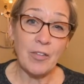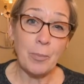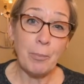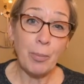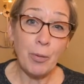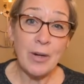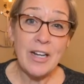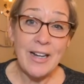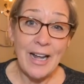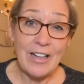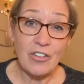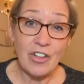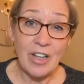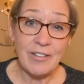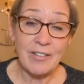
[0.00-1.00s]

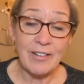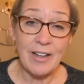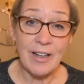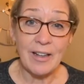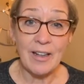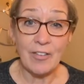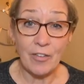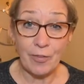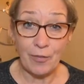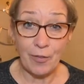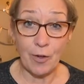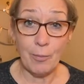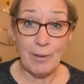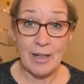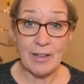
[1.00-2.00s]
pre-digesting, it's
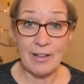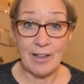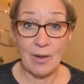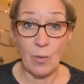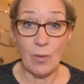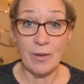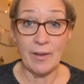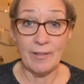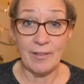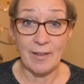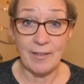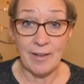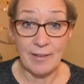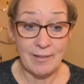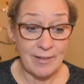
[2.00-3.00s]
fermenting while it's in
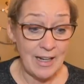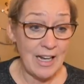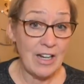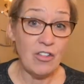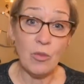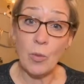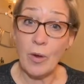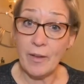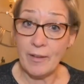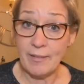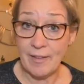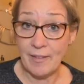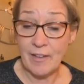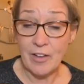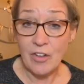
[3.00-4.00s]
this stage and while it's
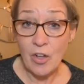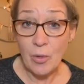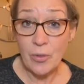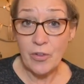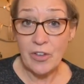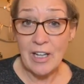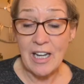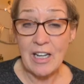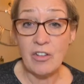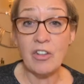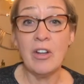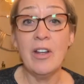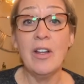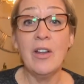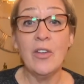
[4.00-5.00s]
in the dough stage,
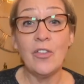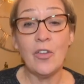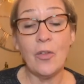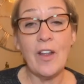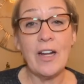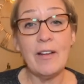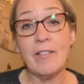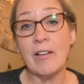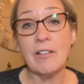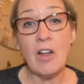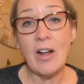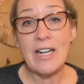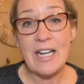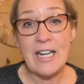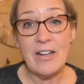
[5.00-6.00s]
so that it's a
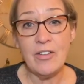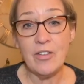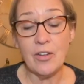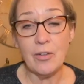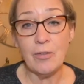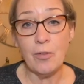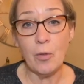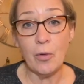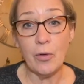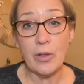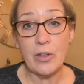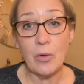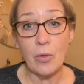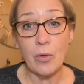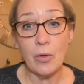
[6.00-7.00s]
lot easier for
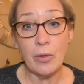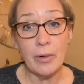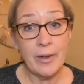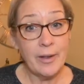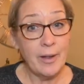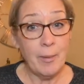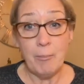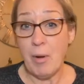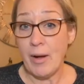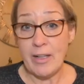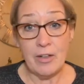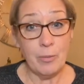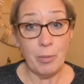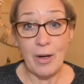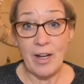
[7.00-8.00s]
your body to
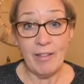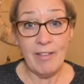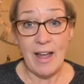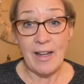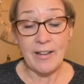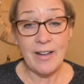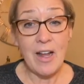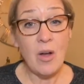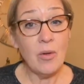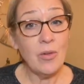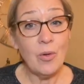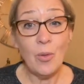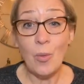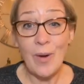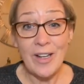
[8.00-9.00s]
break that down
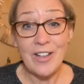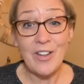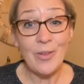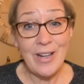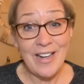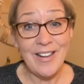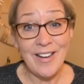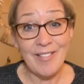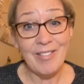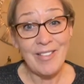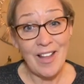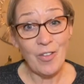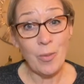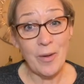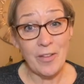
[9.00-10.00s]
when you eat it.
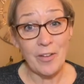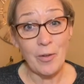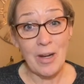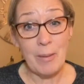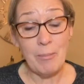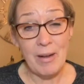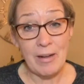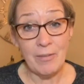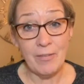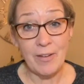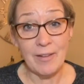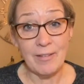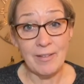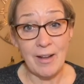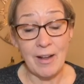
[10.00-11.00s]
That's one of the great
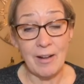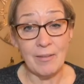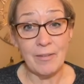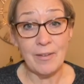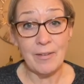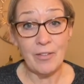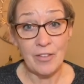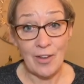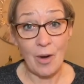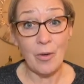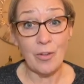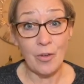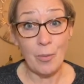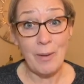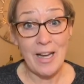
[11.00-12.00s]
benefits of
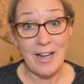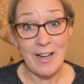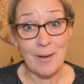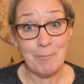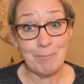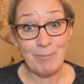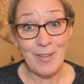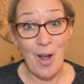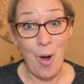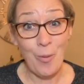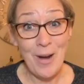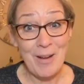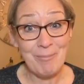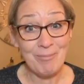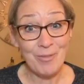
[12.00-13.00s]
sourdough baking. All
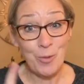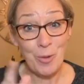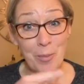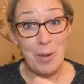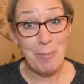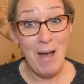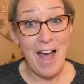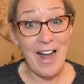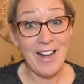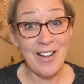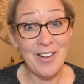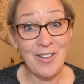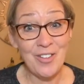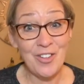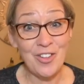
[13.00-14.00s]
right, we'll be back
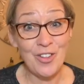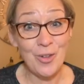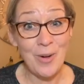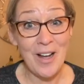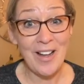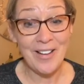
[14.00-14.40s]
to